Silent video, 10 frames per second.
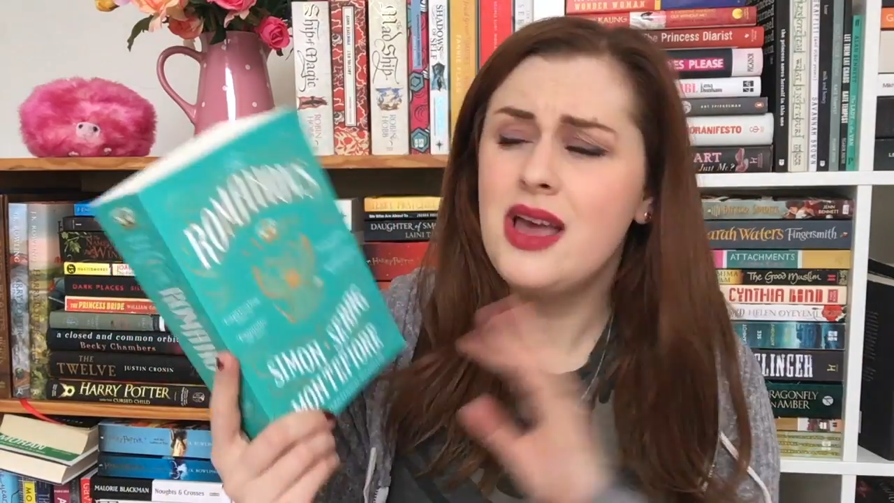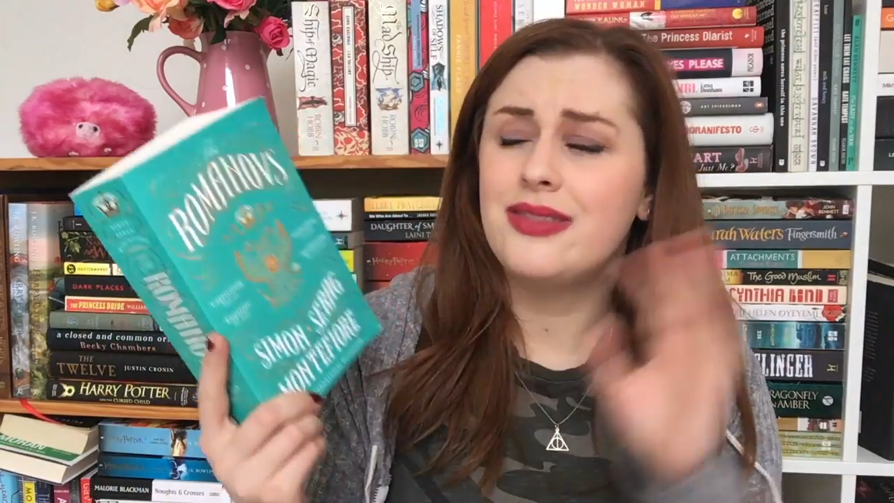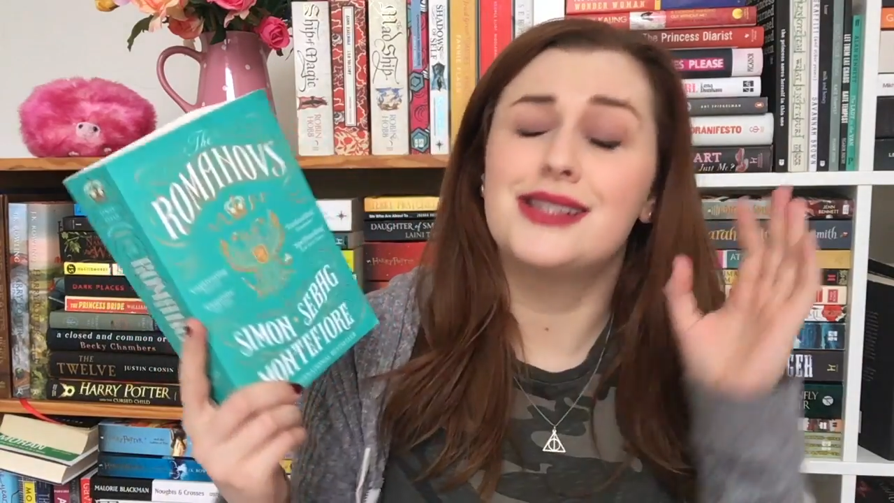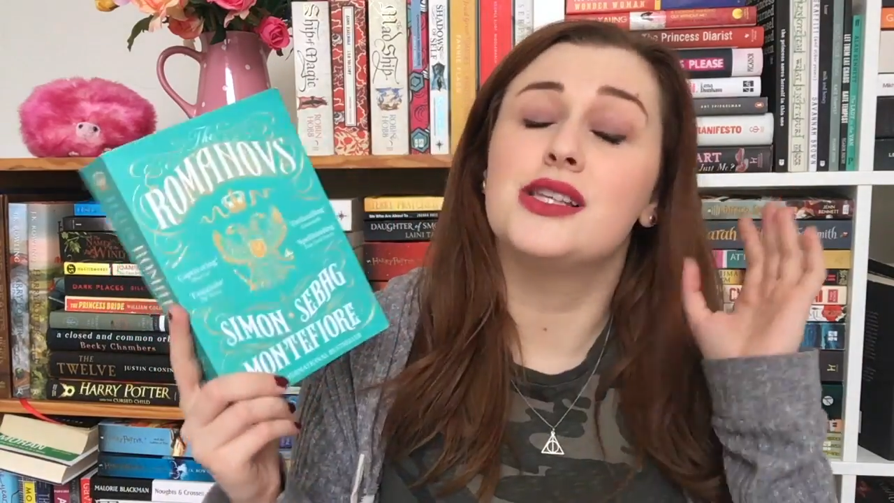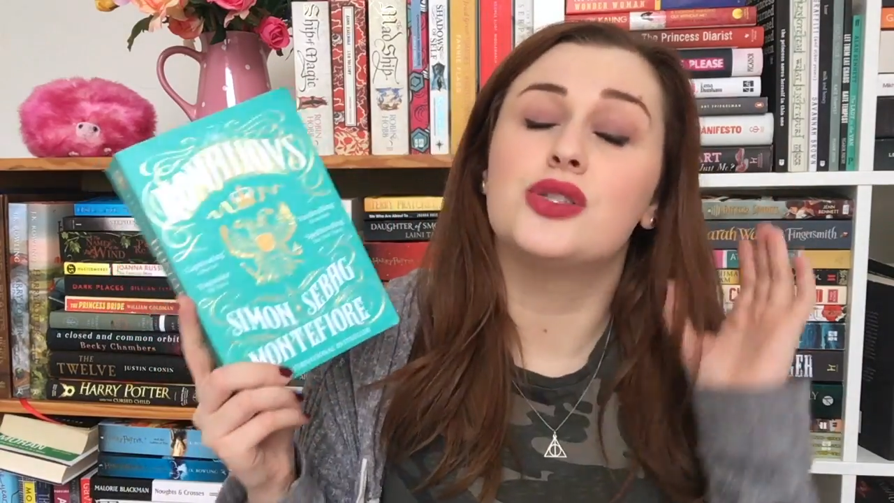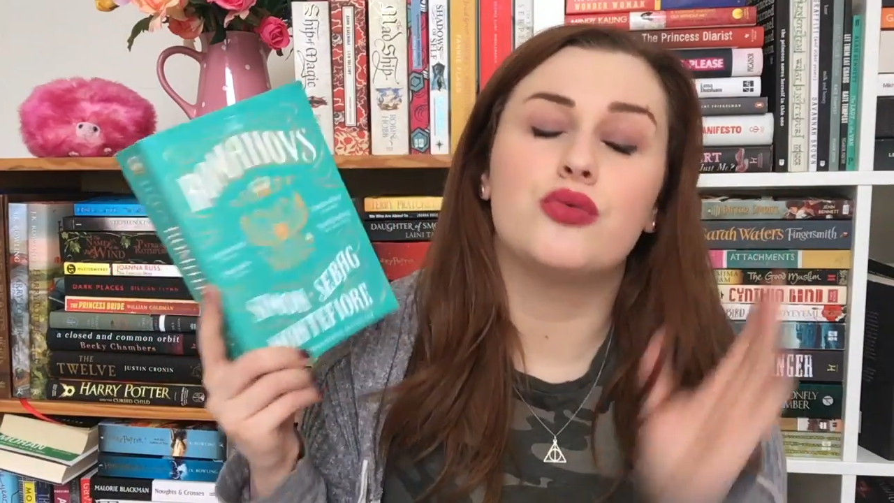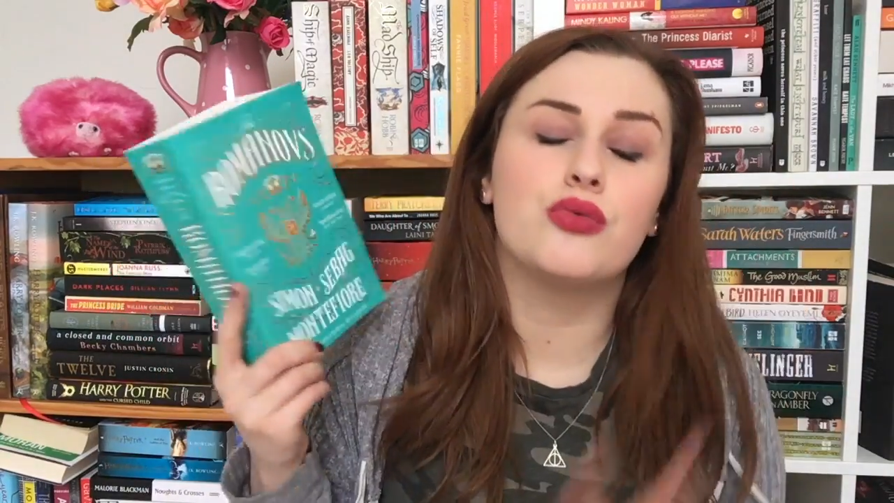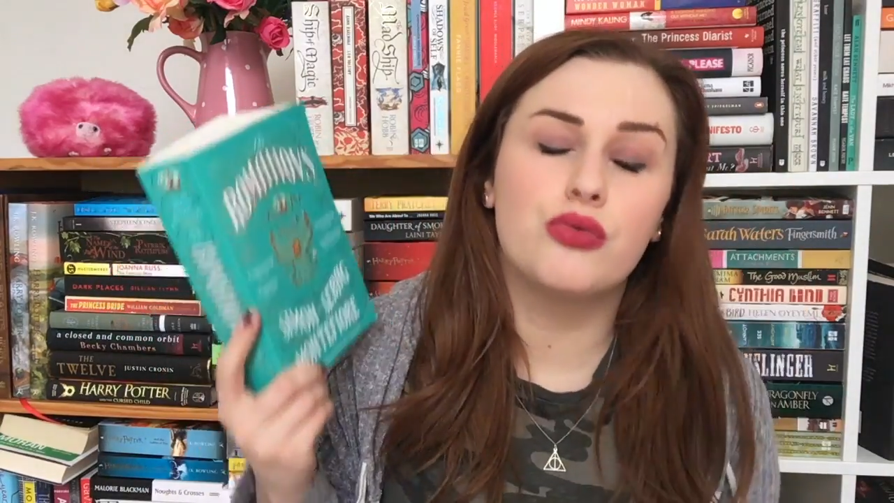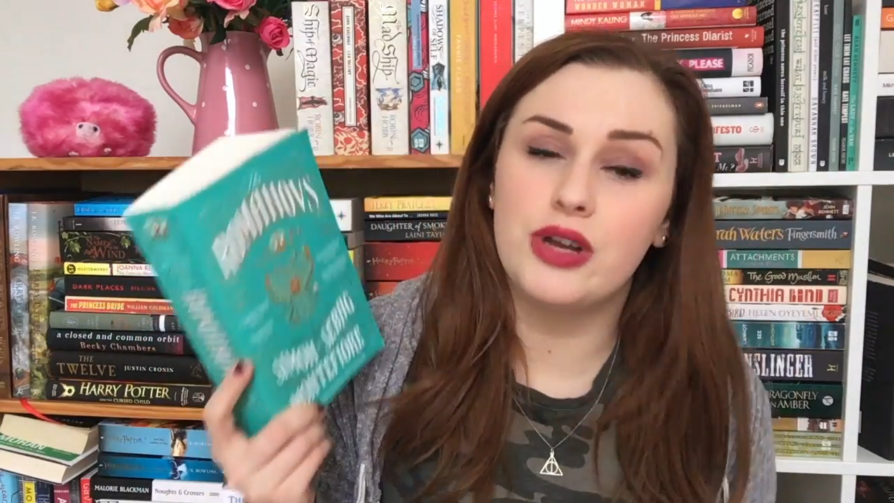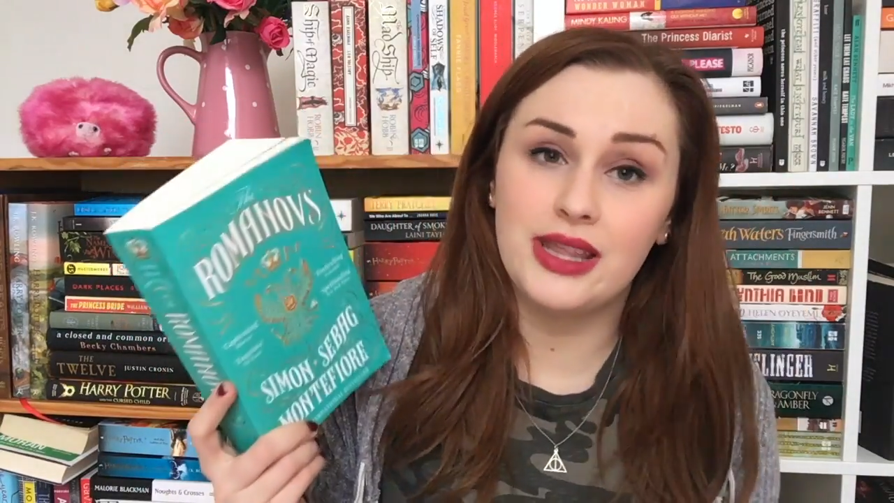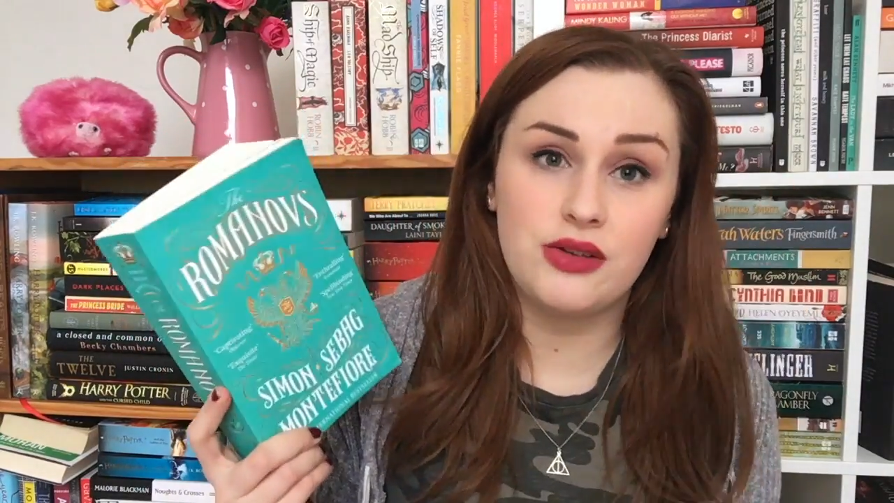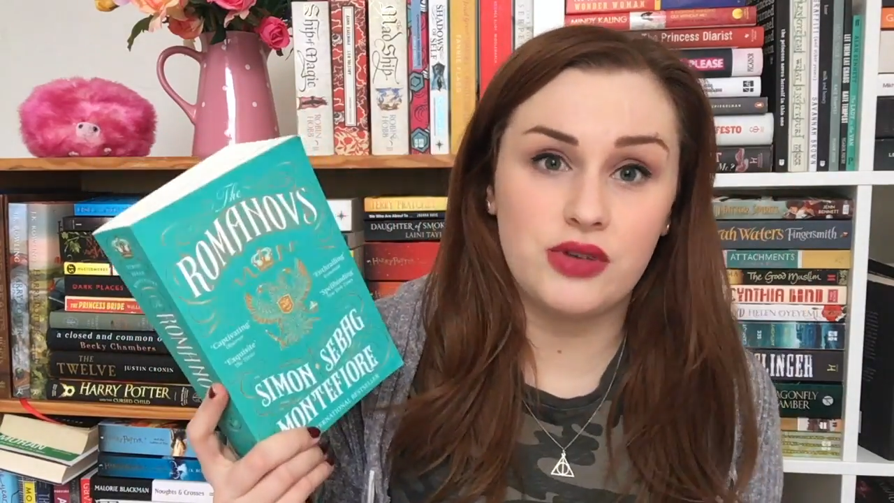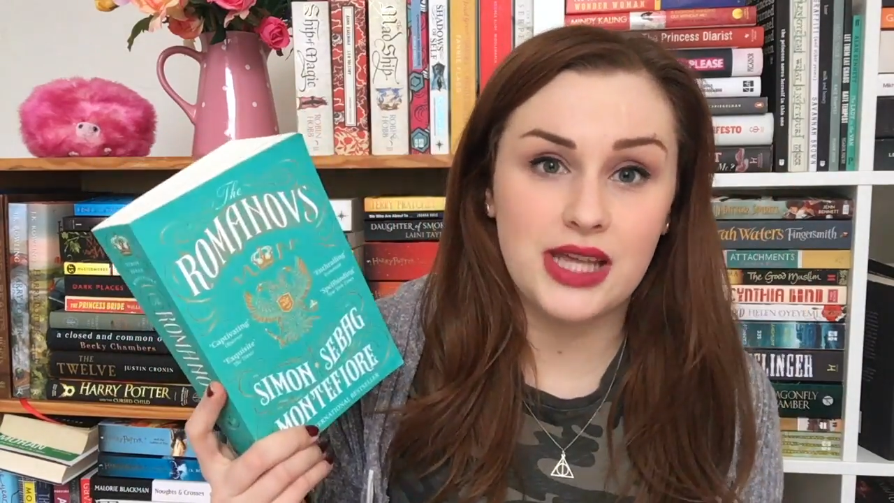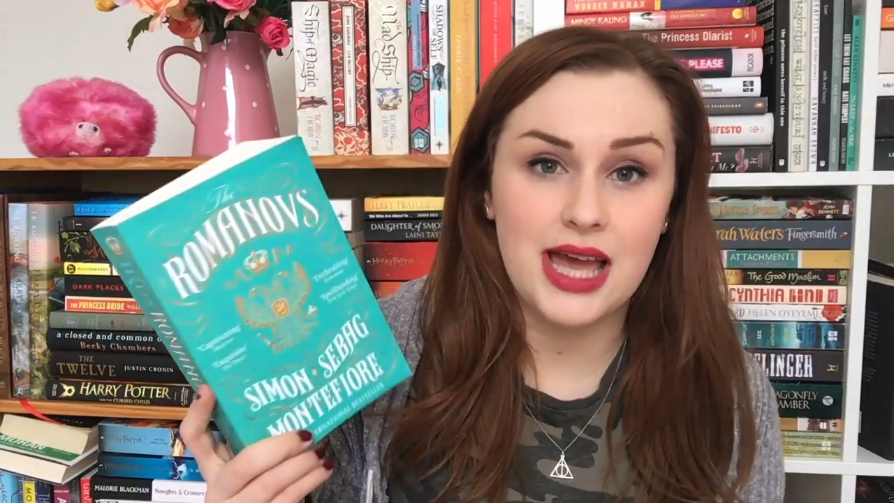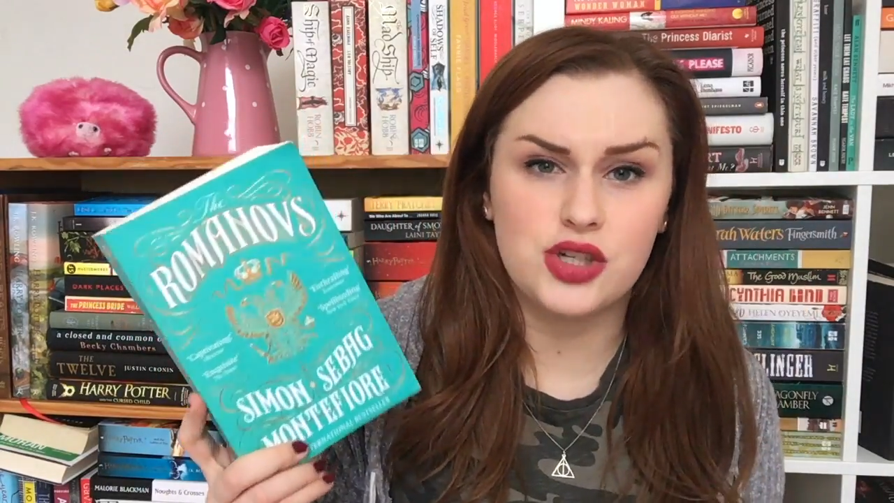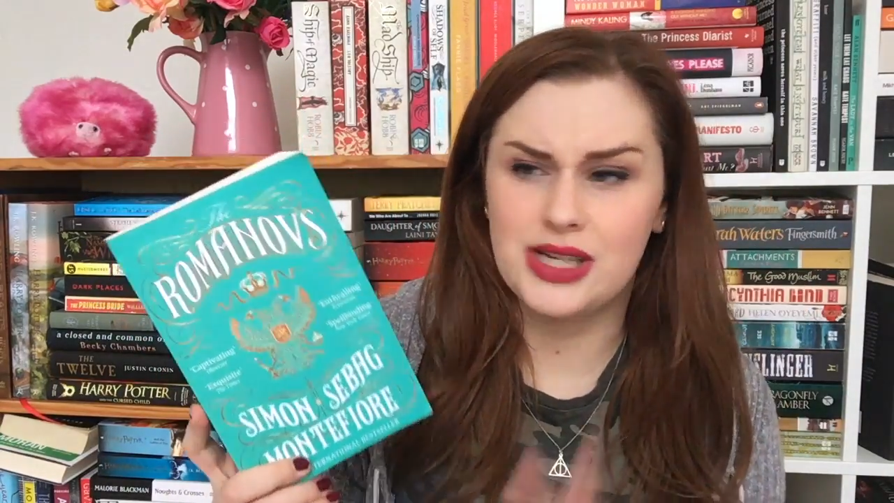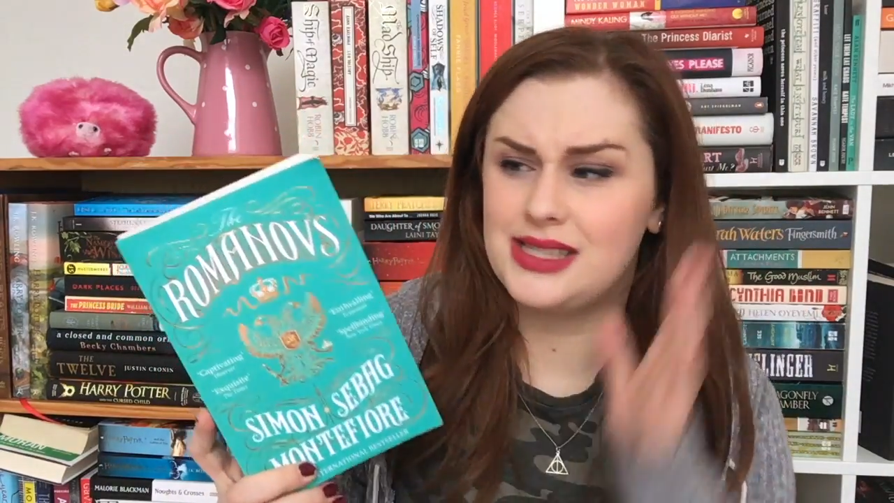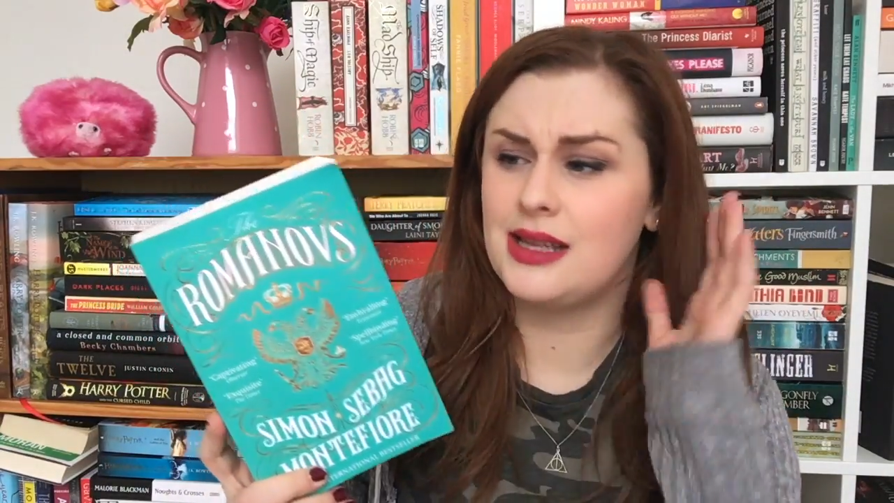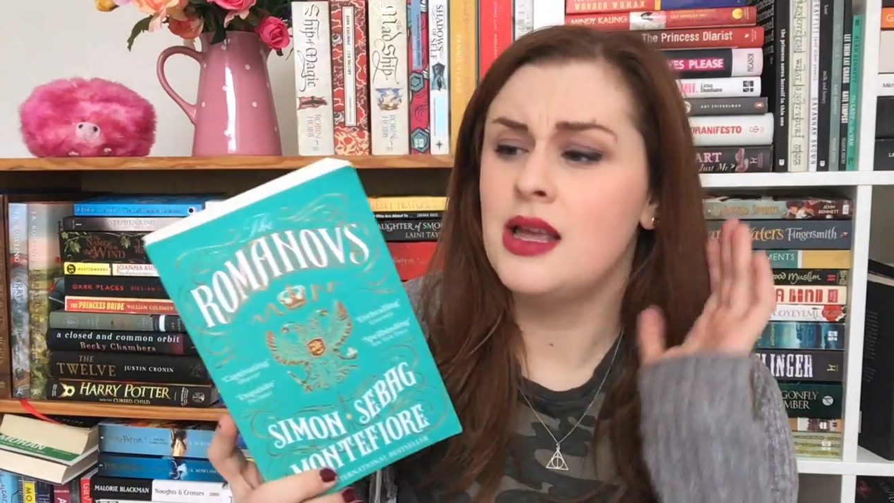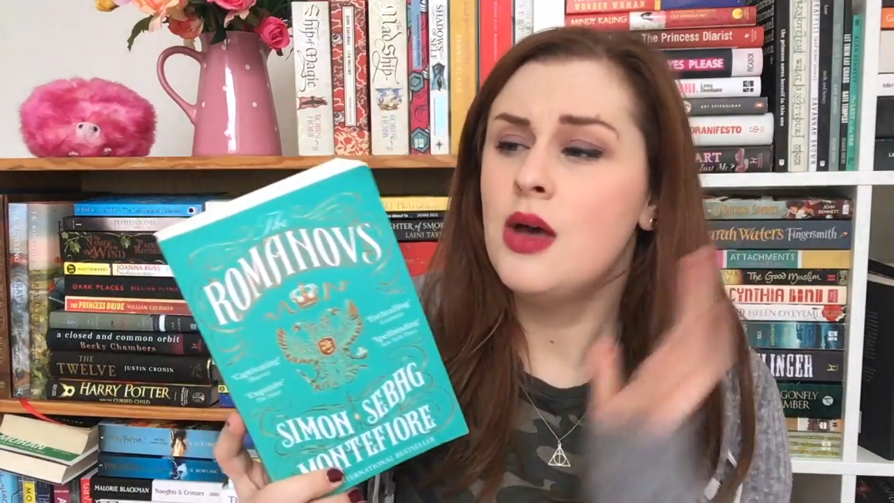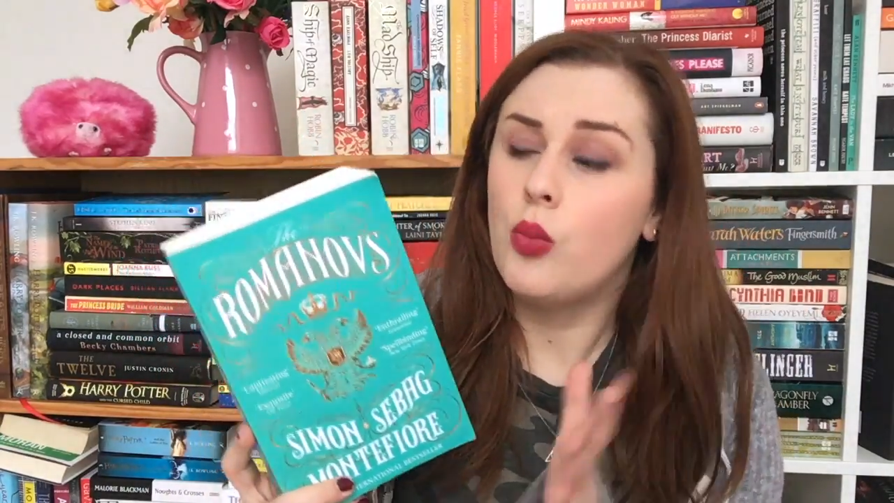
This is really, really interesting.